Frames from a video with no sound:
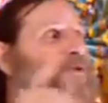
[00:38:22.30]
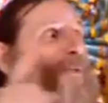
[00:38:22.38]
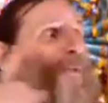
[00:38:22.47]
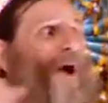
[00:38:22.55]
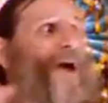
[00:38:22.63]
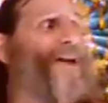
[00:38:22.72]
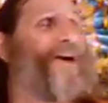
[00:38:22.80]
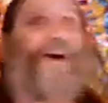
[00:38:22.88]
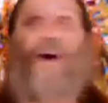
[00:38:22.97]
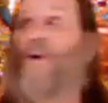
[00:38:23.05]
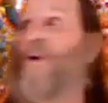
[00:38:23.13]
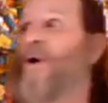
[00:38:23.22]
the way to
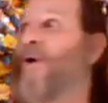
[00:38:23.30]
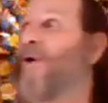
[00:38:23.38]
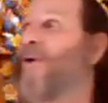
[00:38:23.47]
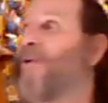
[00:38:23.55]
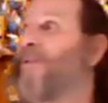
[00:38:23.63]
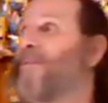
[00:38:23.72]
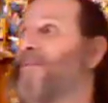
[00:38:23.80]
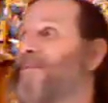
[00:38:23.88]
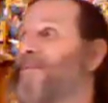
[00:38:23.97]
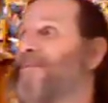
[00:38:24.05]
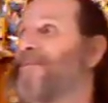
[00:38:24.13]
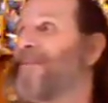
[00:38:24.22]
go home.
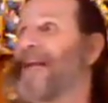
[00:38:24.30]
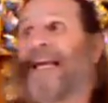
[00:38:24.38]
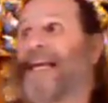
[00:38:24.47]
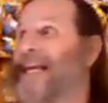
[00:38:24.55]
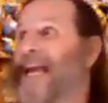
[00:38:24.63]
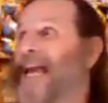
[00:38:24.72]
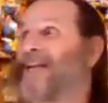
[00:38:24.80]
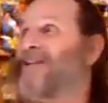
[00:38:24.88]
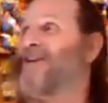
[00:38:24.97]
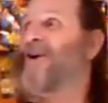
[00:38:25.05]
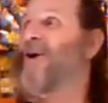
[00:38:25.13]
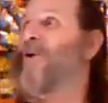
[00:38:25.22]
He
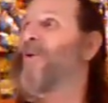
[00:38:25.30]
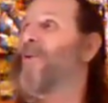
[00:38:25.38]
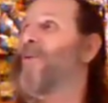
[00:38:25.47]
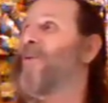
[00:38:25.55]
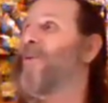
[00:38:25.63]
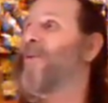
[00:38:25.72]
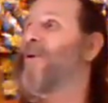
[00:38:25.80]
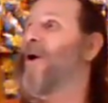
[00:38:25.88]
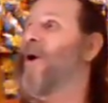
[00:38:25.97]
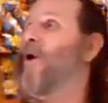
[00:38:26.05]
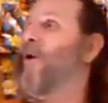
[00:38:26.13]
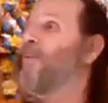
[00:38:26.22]
can't go
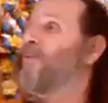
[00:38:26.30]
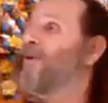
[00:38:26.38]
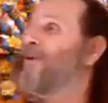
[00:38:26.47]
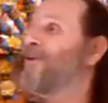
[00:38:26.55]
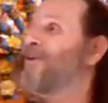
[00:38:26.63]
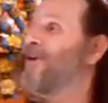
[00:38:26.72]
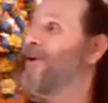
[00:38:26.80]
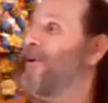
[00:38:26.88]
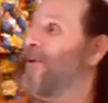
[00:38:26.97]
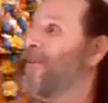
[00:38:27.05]
home with you.